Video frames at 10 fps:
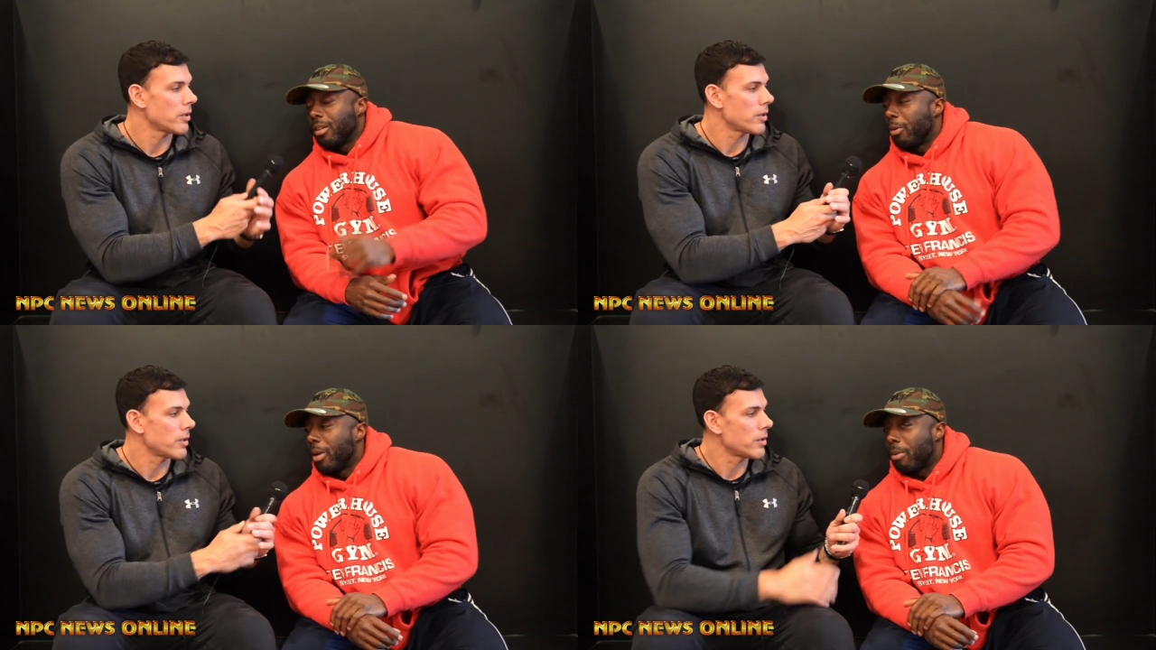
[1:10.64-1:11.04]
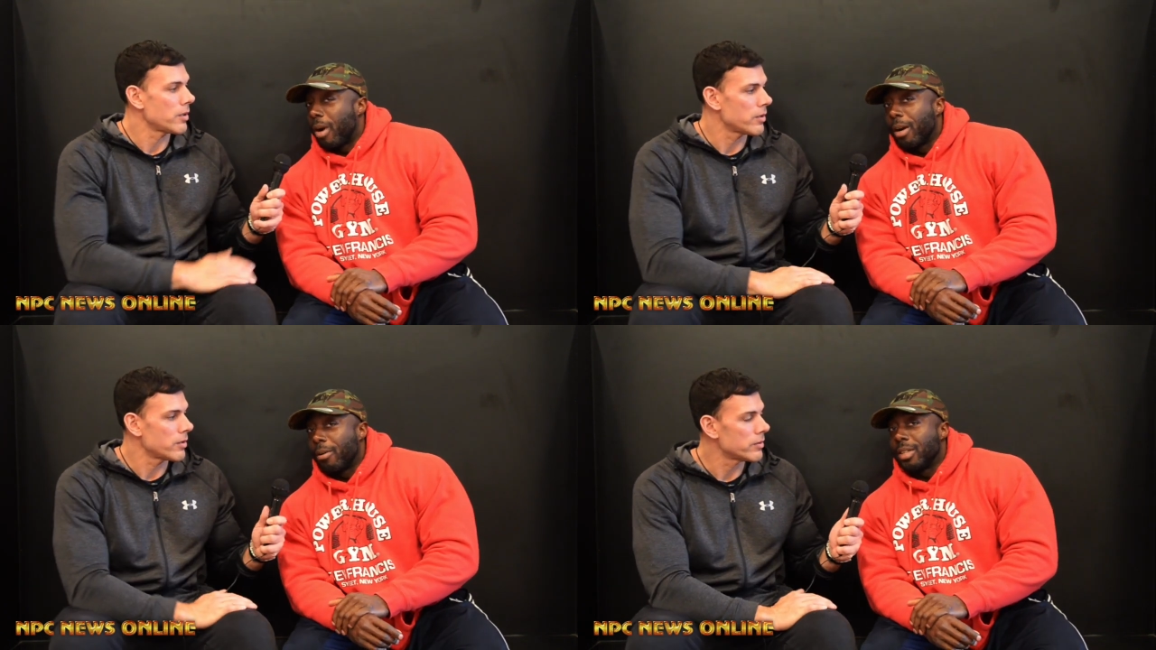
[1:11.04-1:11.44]
Speaker 1: great
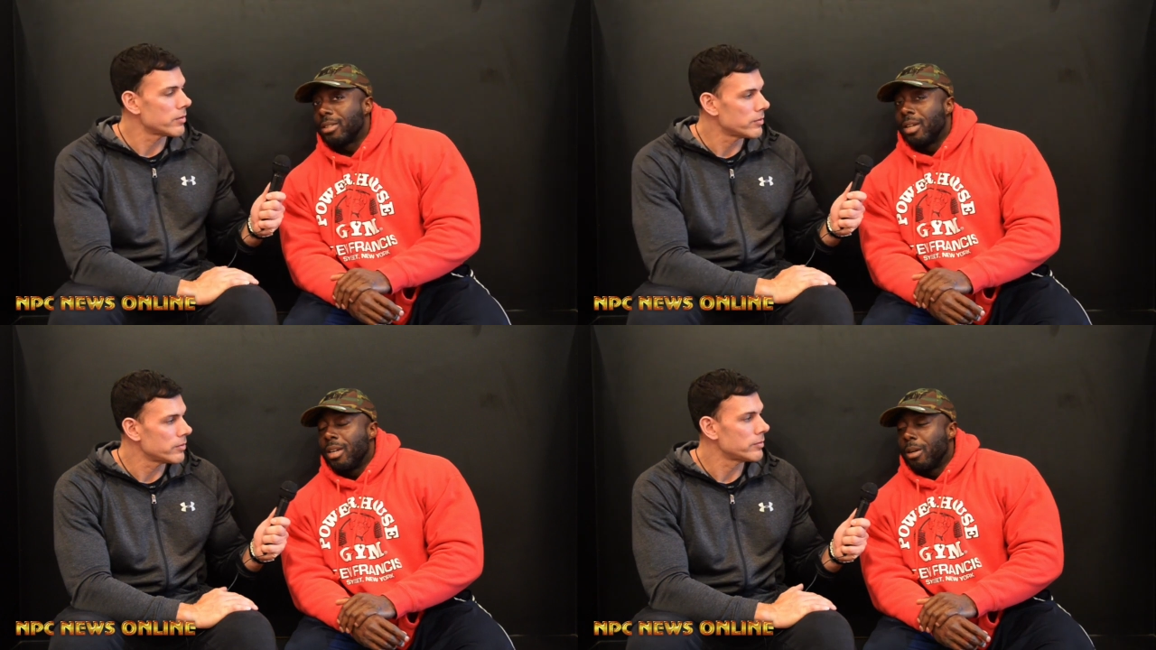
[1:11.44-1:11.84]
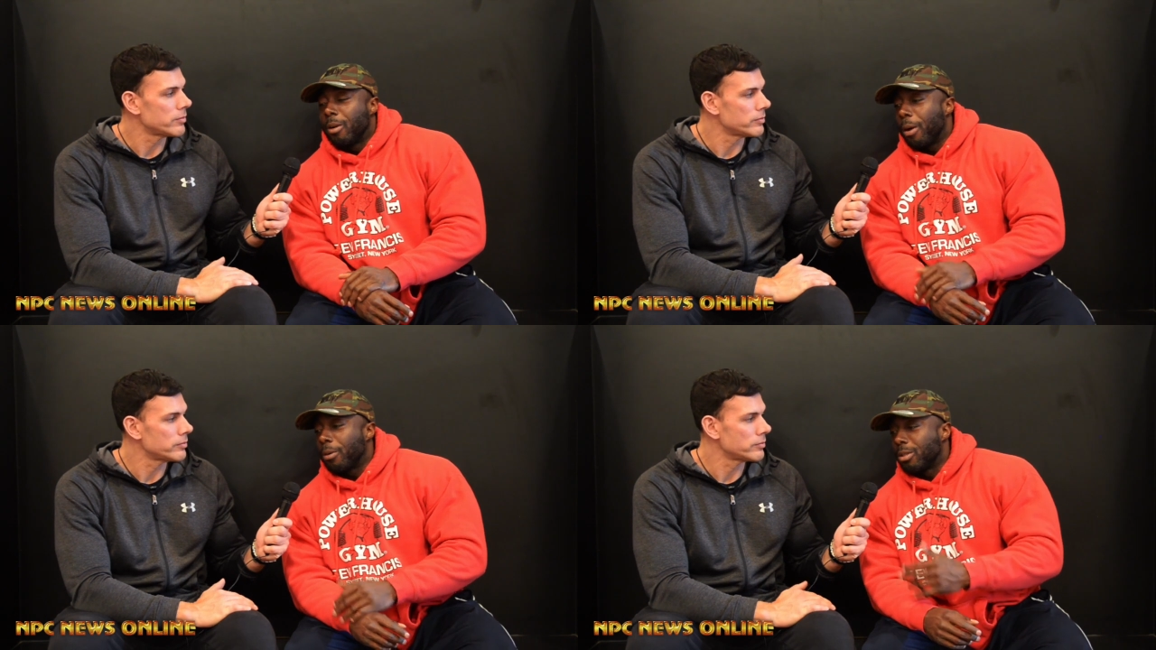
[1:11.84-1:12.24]
progress. You know,
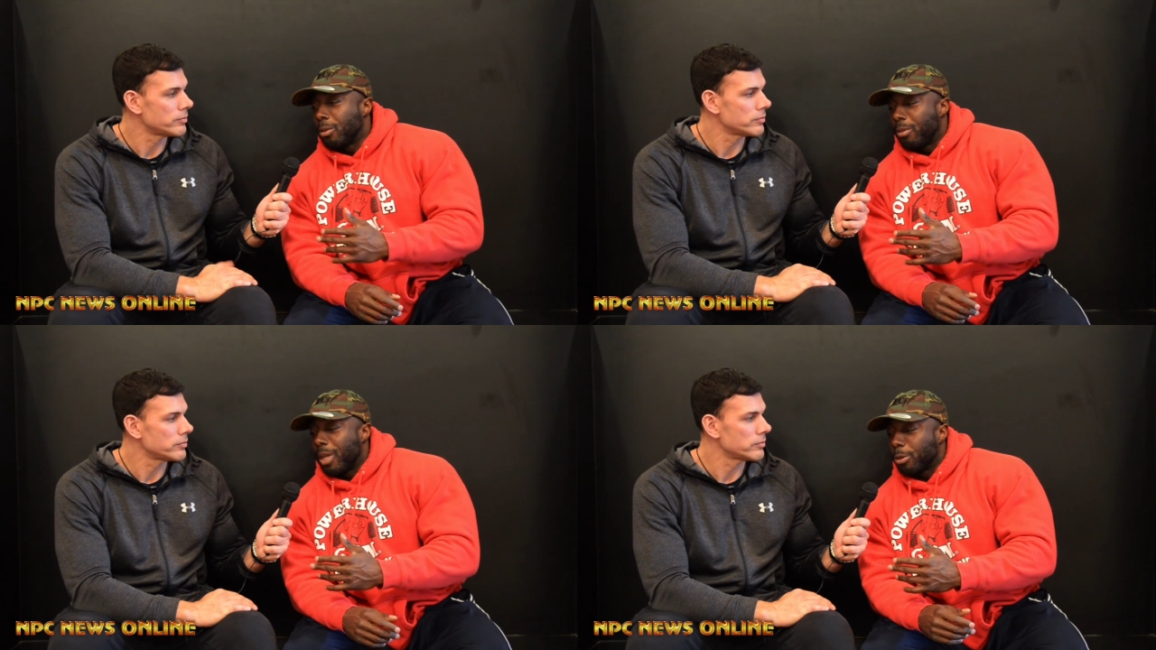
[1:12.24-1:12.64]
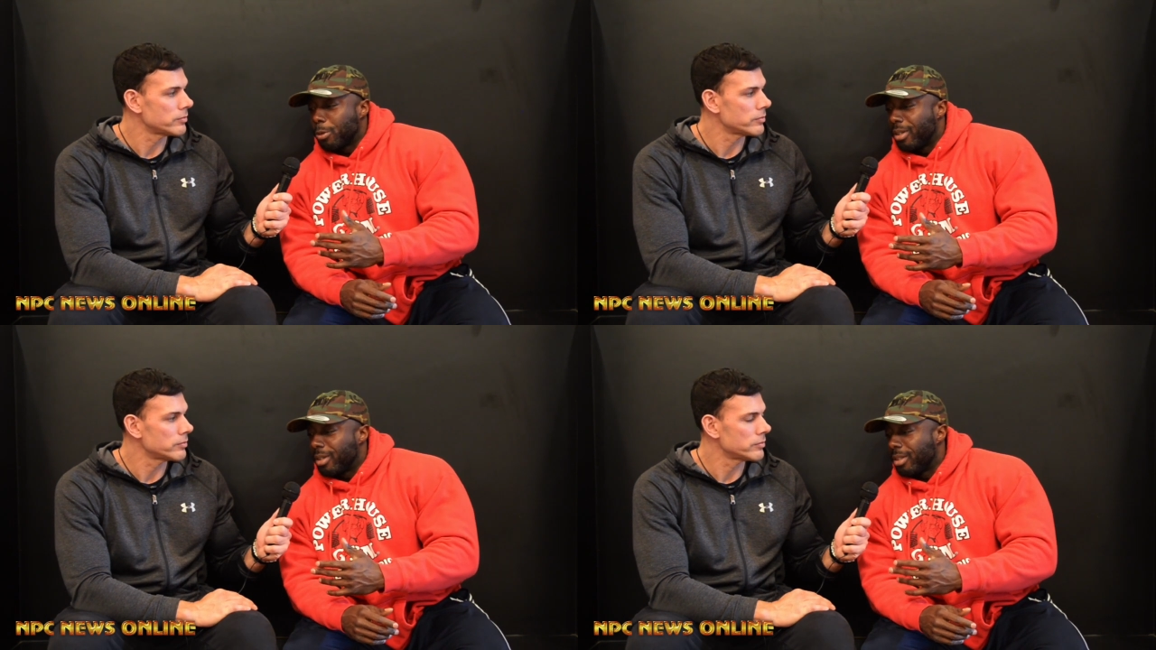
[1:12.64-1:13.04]
that was, the, that was
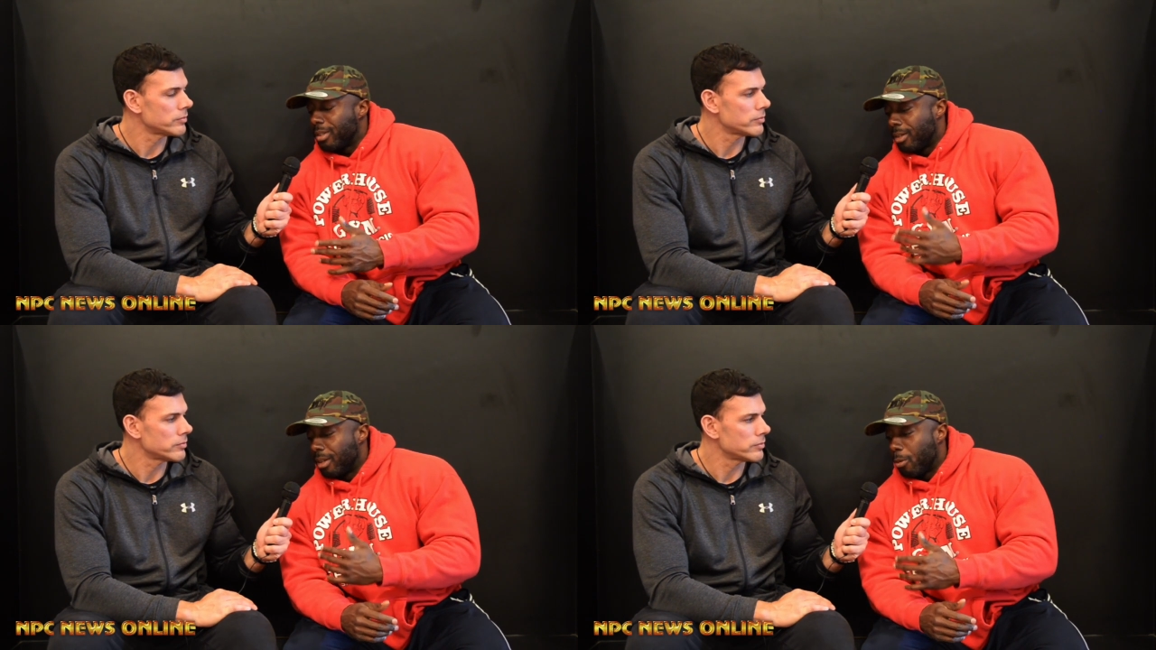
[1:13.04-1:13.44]
one of the, the,